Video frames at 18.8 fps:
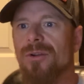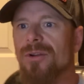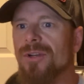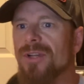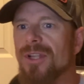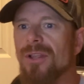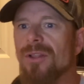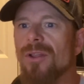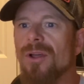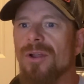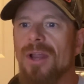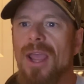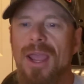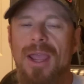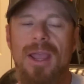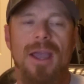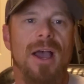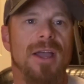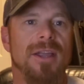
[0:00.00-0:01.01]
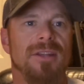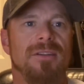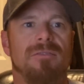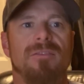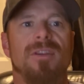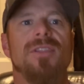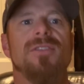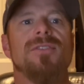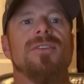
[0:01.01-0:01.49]
deal on AI,
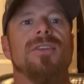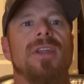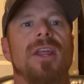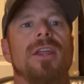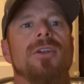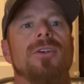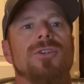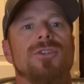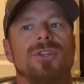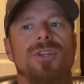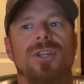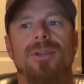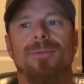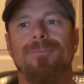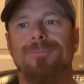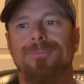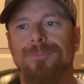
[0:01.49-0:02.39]
defense, and energy.